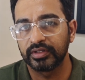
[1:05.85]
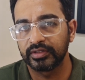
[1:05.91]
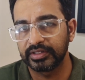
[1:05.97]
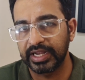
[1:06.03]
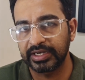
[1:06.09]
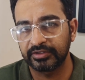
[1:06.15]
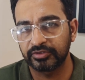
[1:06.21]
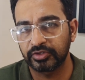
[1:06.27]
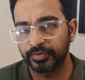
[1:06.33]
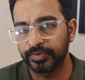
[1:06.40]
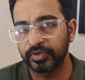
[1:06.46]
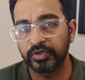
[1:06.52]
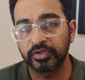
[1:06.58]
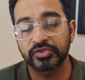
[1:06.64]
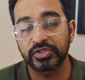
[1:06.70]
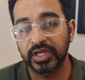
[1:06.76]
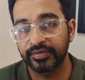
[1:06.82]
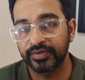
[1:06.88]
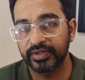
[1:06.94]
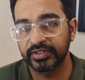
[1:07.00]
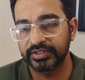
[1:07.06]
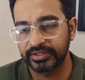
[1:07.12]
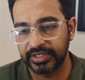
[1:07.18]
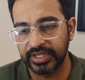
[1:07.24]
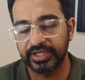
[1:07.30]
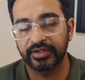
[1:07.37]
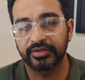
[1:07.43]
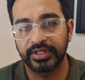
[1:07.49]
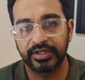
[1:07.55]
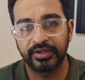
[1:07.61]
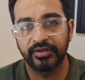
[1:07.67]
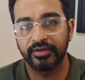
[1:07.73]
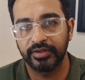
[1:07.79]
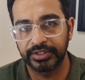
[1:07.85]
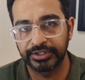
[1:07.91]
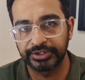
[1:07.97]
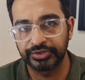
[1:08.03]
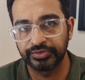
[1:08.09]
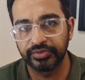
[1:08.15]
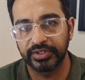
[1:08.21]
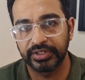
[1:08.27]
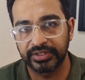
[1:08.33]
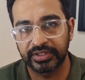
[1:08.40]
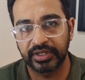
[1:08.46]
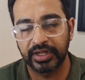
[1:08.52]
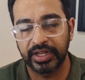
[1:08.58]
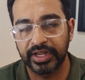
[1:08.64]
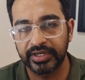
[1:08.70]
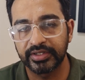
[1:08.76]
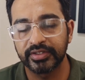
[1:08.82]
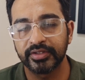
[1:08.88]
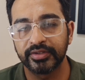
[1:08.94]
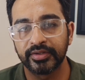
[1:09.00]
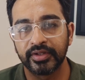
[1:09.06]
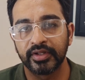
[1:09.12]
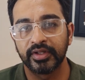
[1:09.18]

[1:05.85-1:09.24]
That topic also I will take care into in the end.